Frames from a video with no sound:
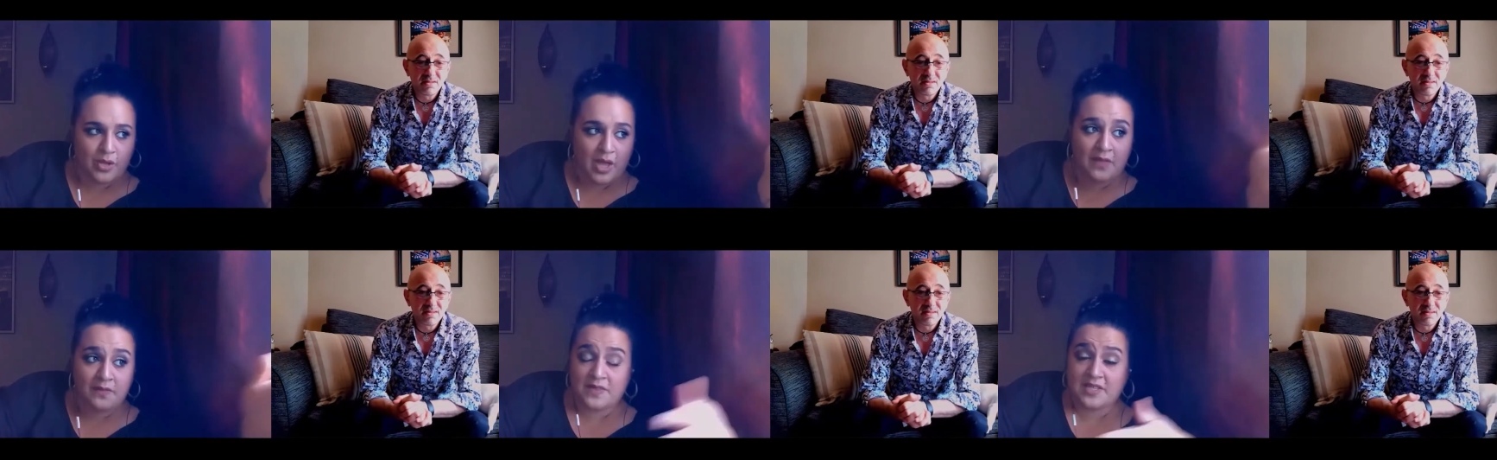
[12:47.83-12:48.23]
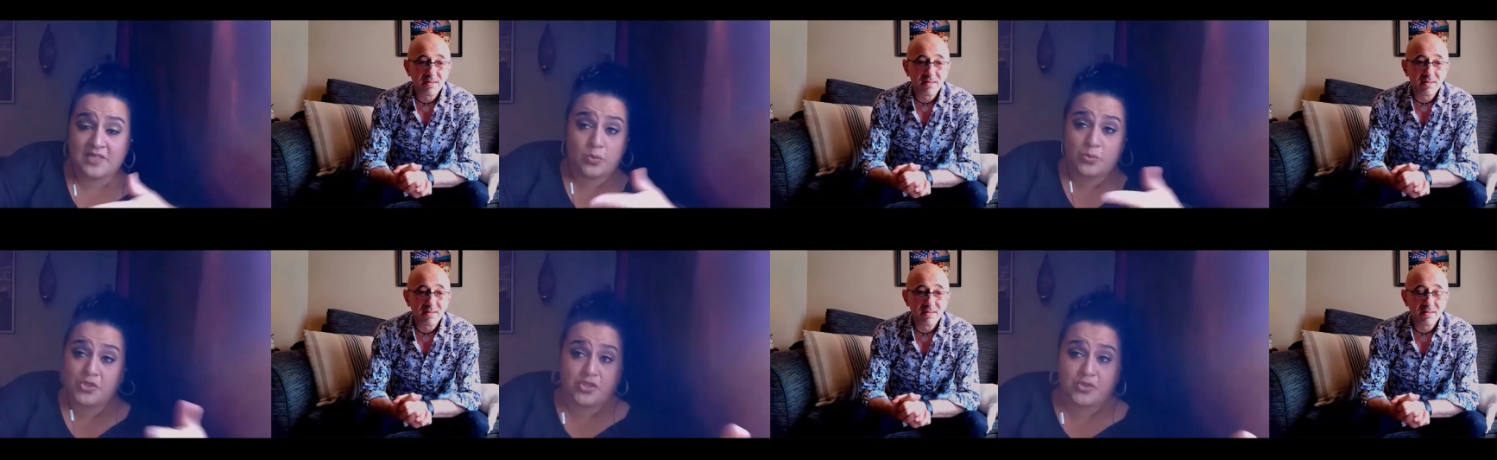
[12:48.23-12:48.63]
Speaker 1: And this
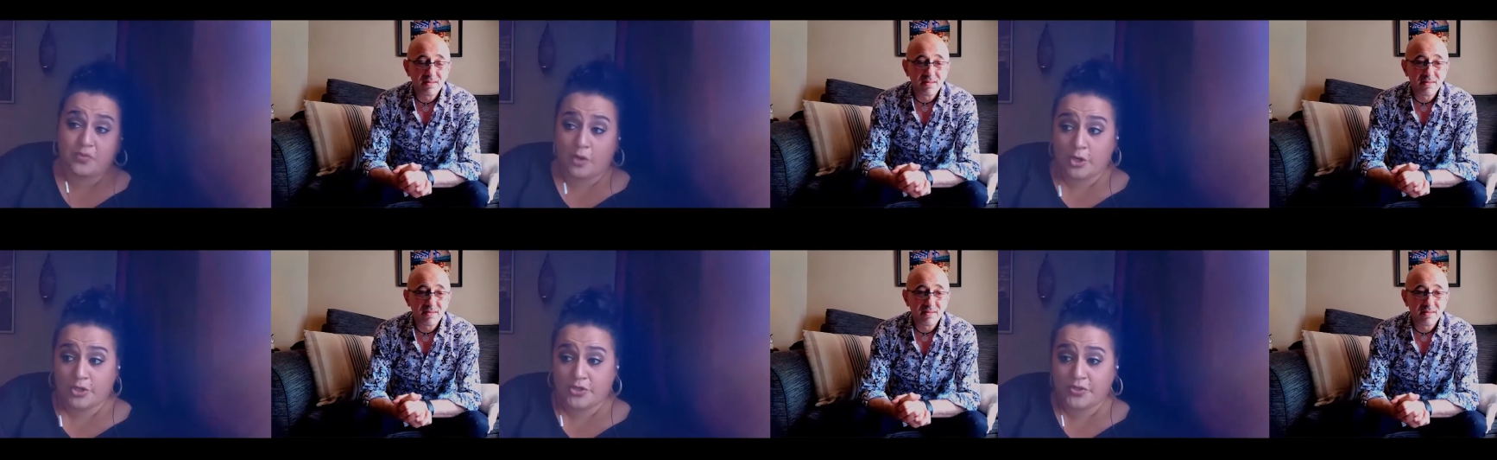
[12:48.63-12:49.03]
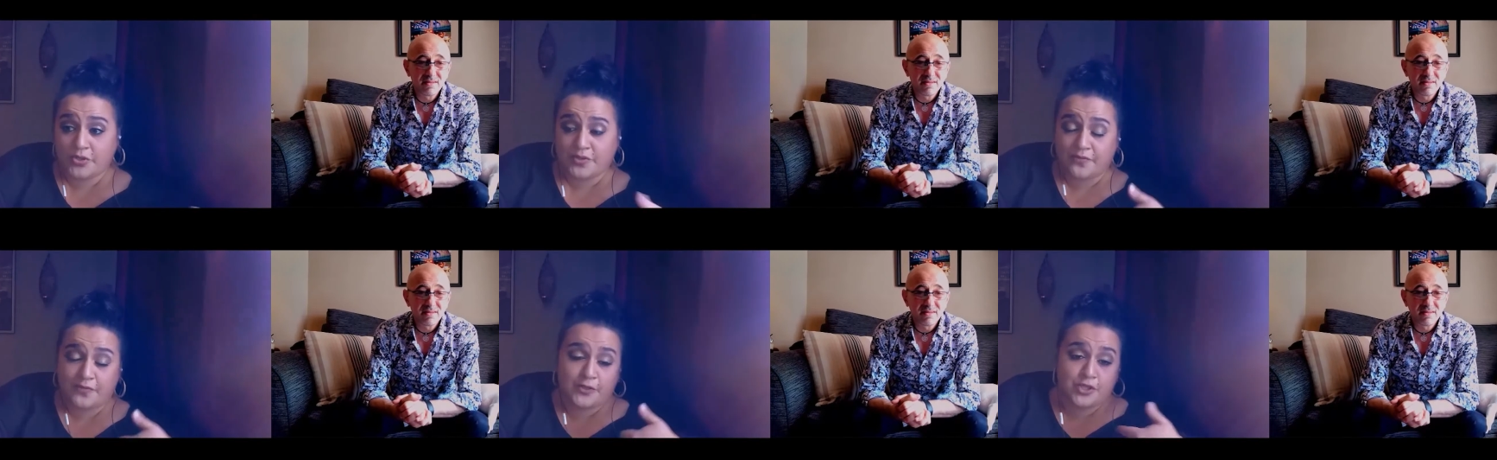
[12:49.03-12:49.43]
was just
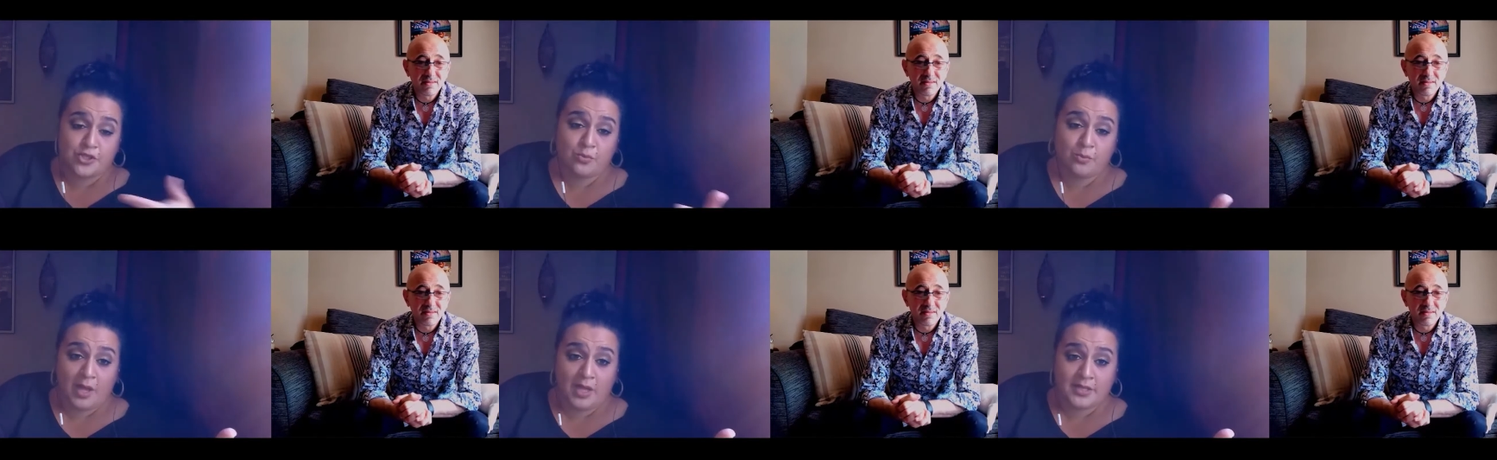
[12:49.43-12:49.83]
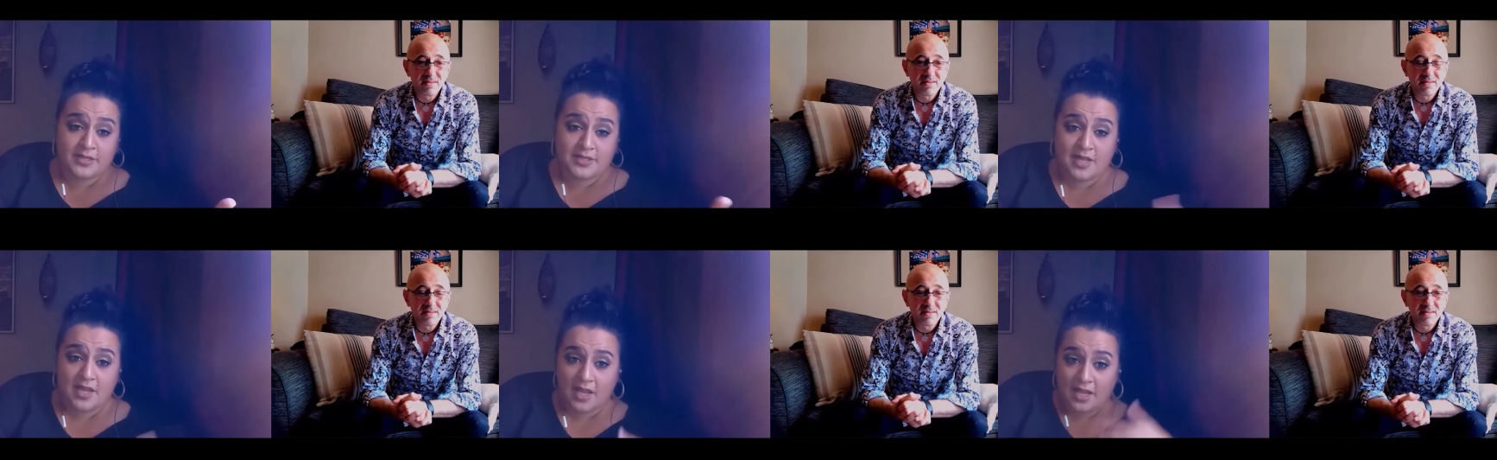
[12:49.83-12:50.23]
rehearsals for two
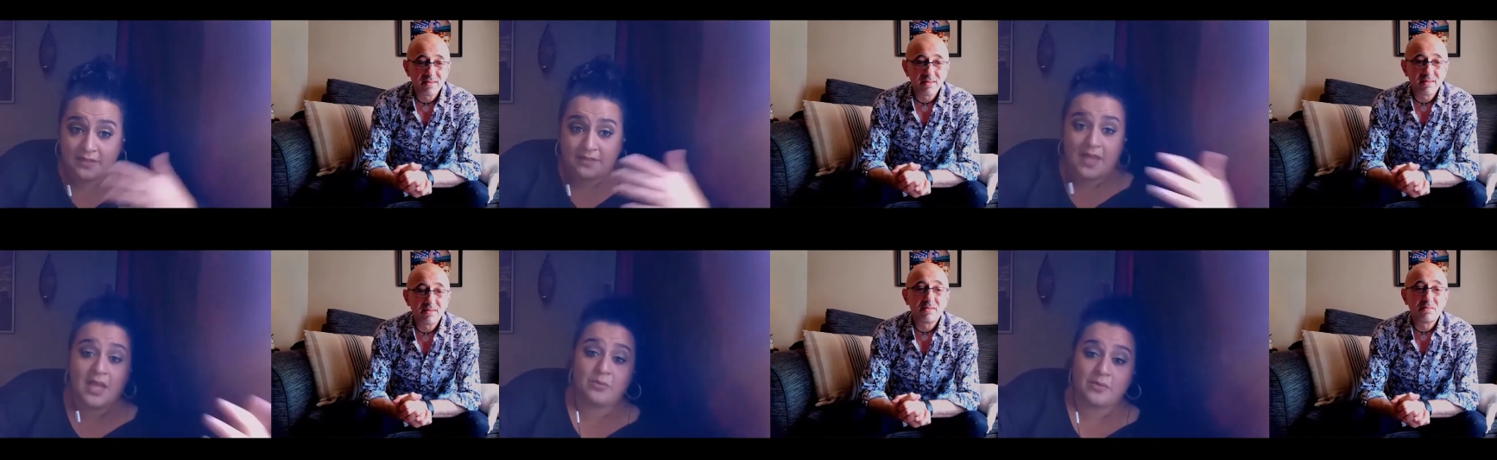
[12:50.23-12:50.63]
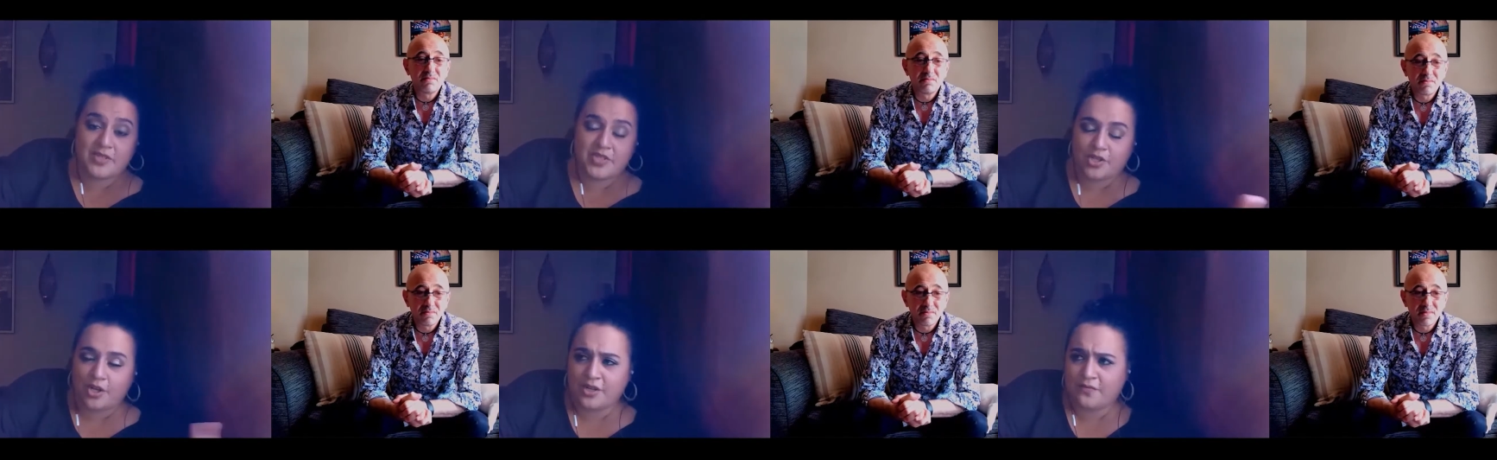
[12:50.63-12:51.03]
months, and then we
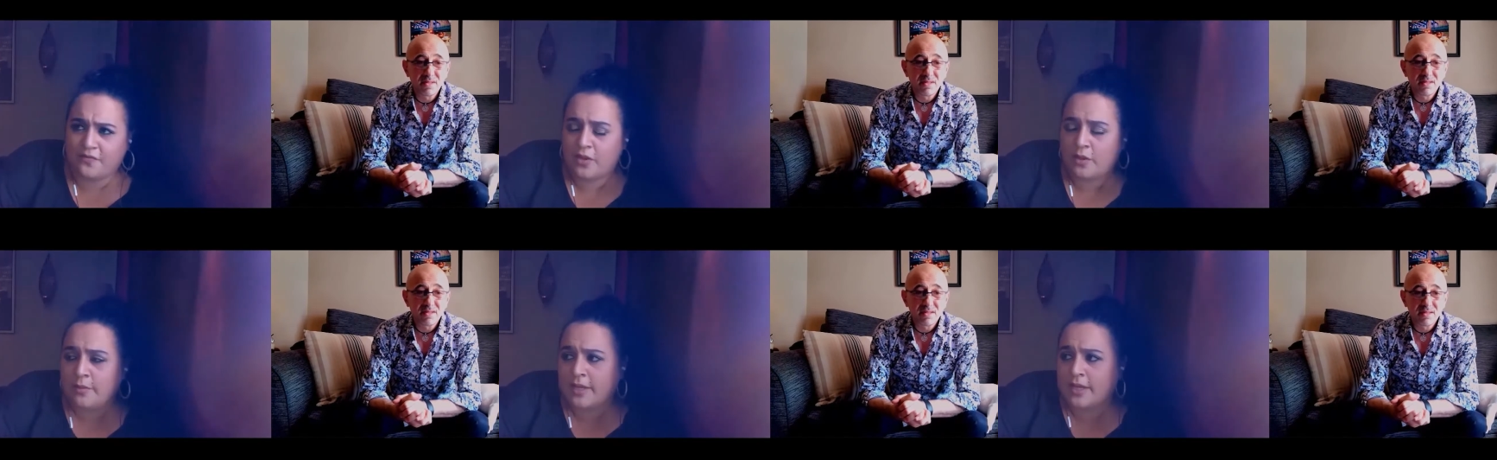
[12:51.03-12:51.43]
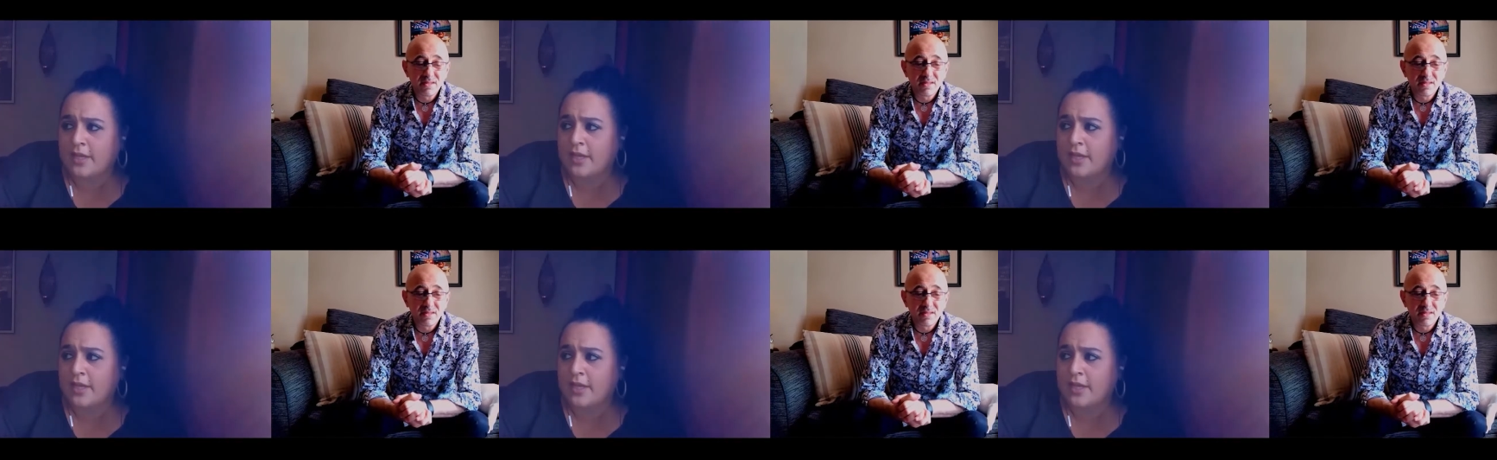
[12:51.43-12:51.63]
started filming.